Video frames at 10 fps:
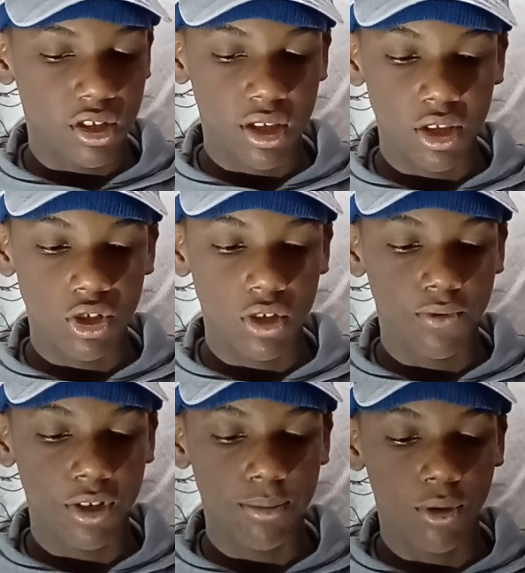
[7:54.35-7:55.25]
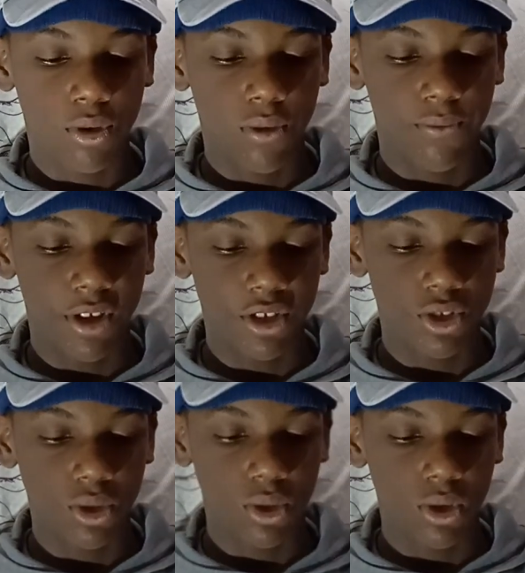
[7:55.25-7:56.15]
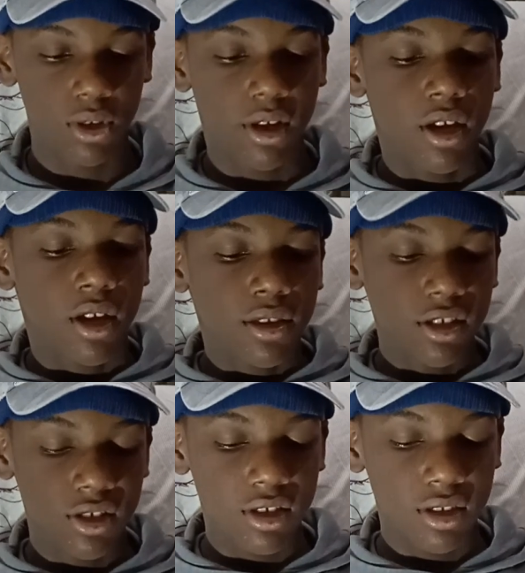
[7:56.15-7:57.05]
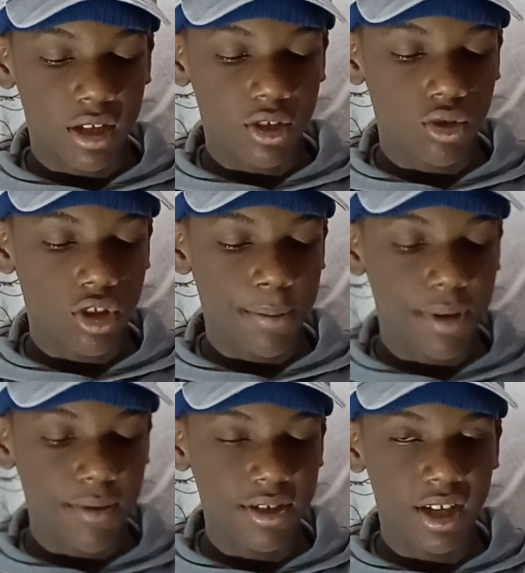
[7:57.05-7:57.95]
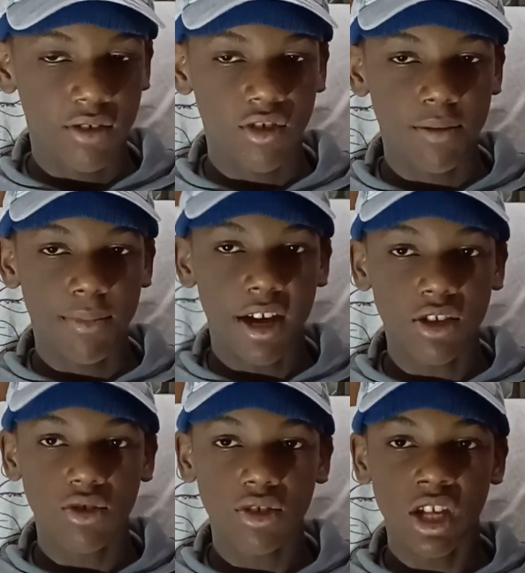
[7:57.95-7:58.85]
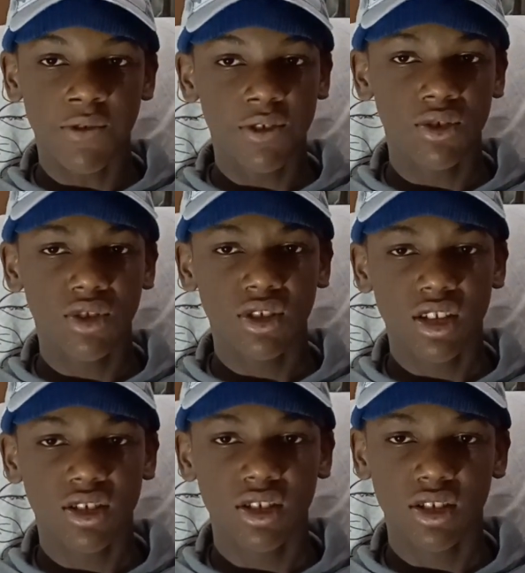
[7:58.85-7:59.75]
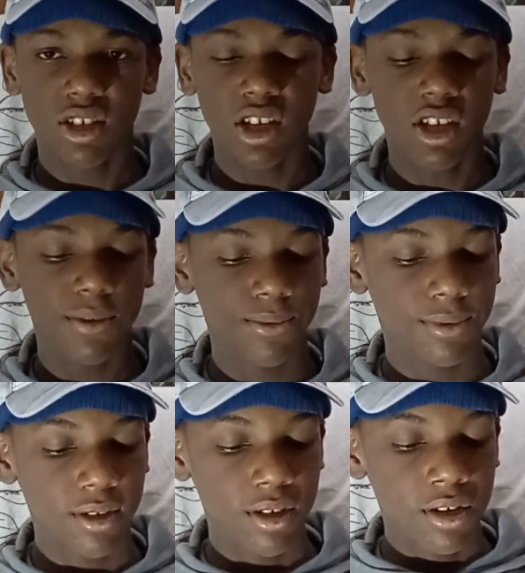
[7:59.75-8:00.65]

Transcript: The International Framework Convention 1992, the Paris Agreement 2015-2016,